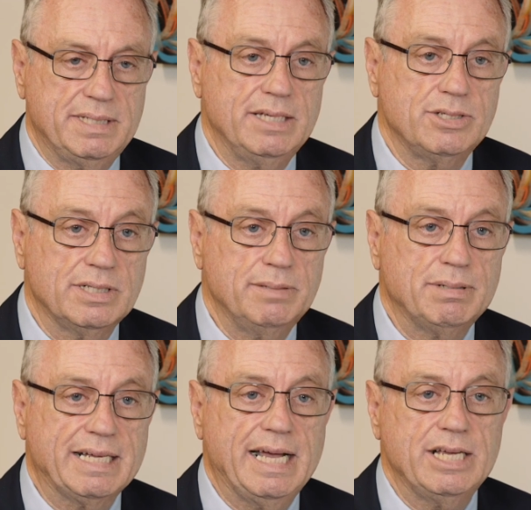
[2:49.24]
potential
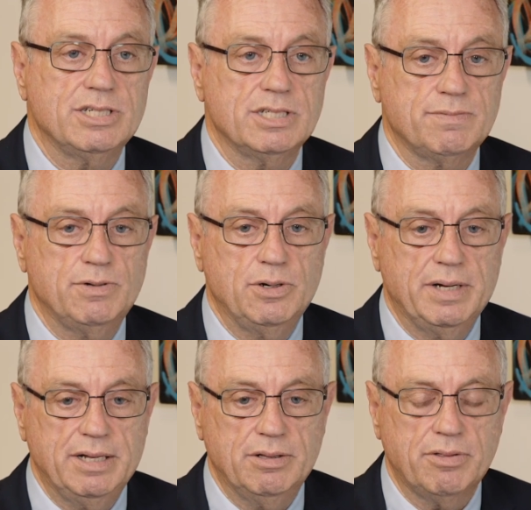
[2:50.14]
implications for
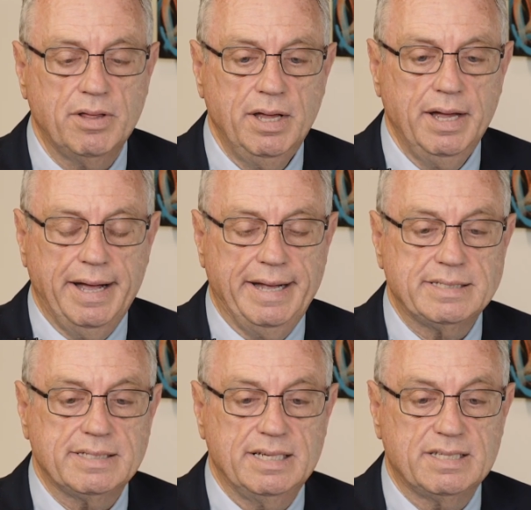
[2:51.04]
your health,
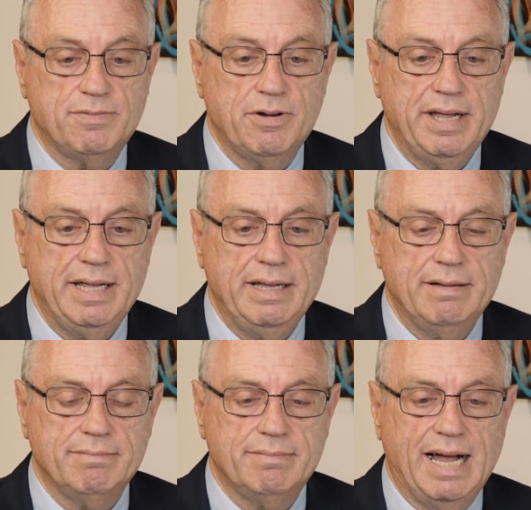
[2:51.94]
it's very
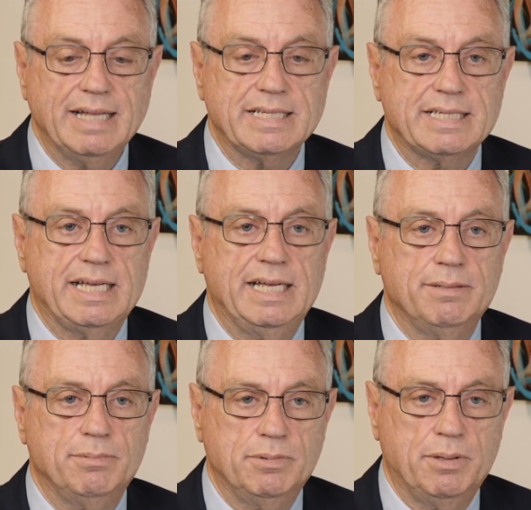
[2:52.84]

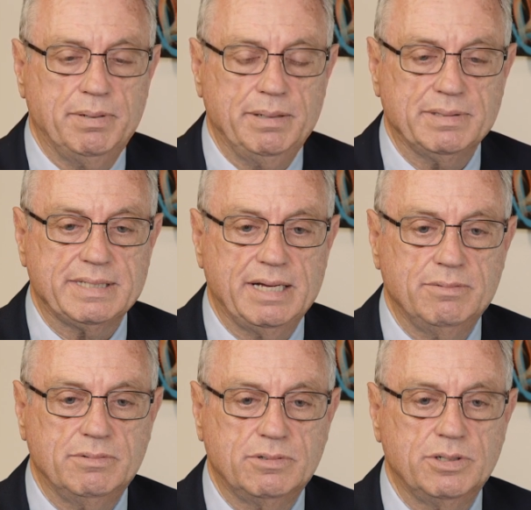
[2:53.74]
understandable that people say,
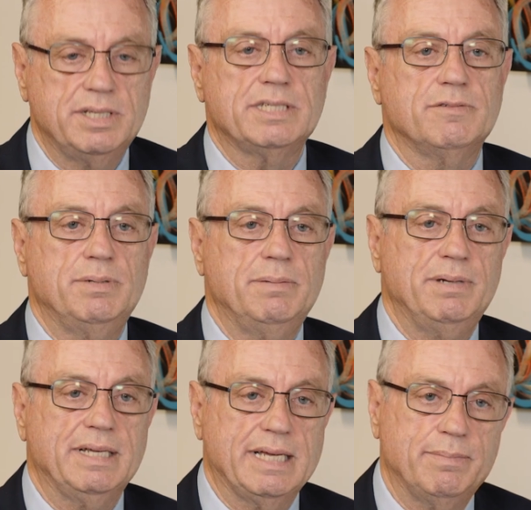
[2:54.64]
well, could this have been
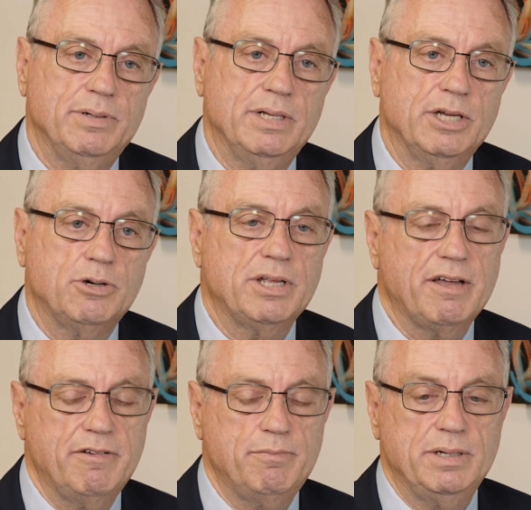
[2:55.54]
picked up earlier? Could
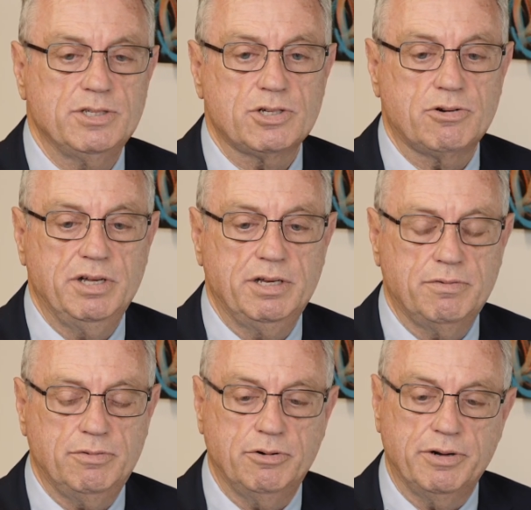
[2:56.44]
I have been
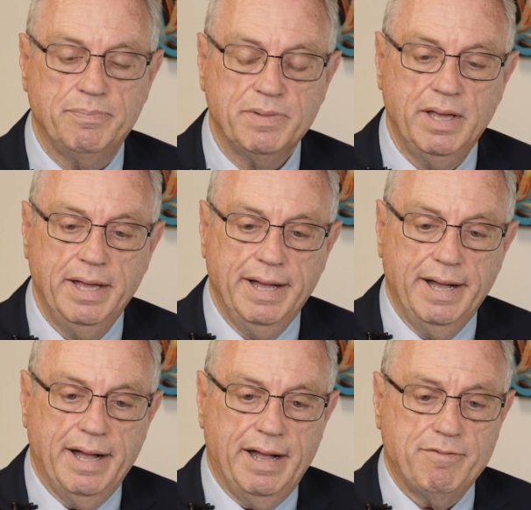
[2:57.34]
screened for it?
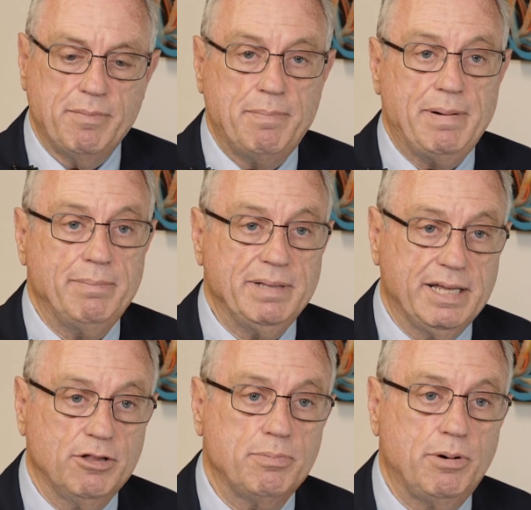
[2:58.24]
From a
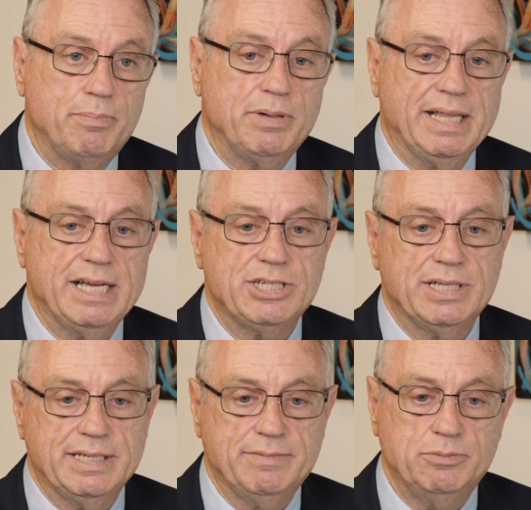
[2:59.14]
public health
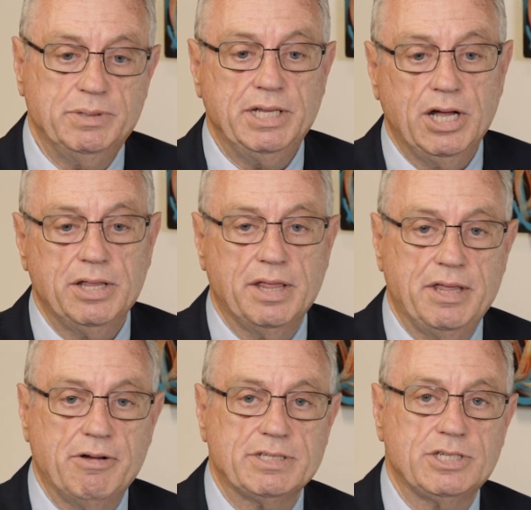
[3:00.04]
population level, we know that
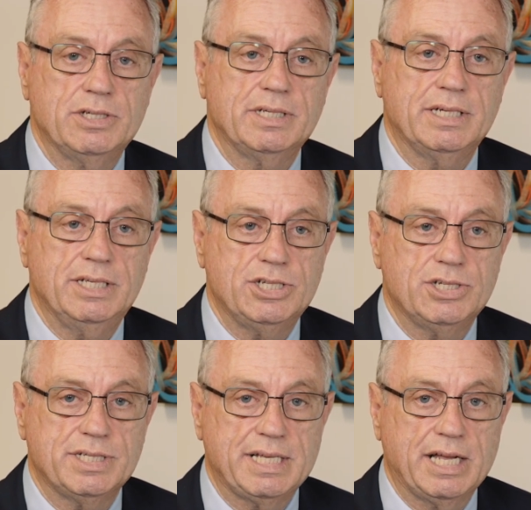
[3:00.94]
there are certain
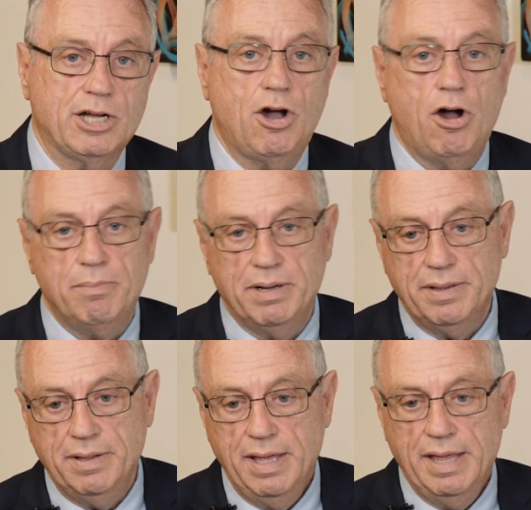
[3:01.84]
conditions that are
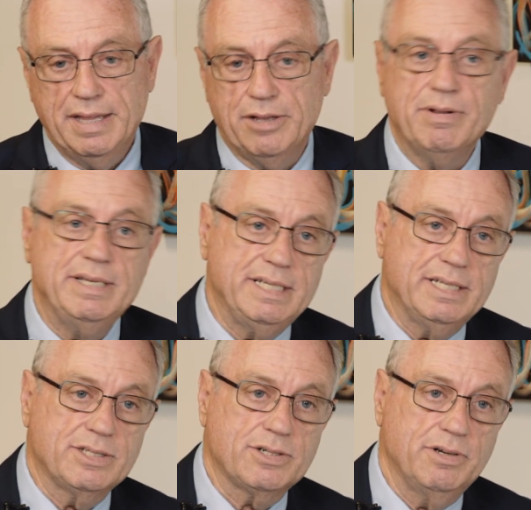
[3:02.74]
common, that are easy
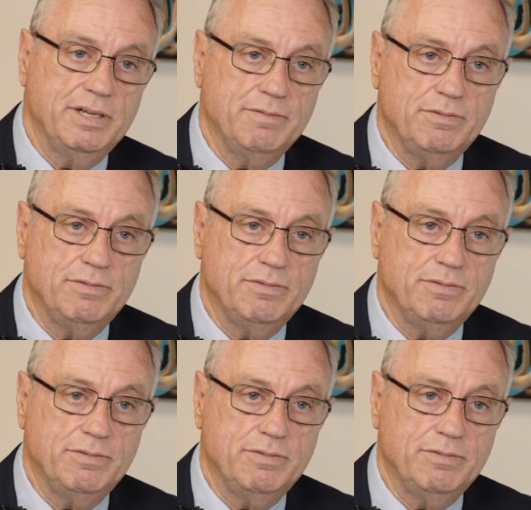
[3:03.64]
to screen